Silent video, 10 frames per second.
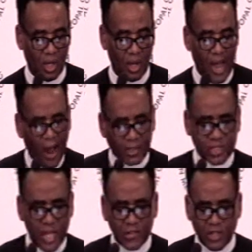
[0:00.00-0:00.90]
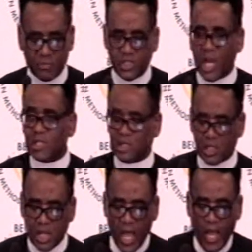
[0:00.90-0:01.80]
Our sense of
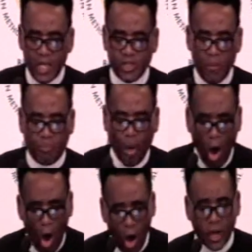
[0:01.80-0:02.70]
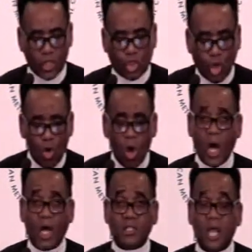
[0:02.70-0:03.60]
justice is imparted to
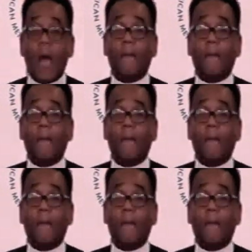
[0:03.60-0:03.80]
us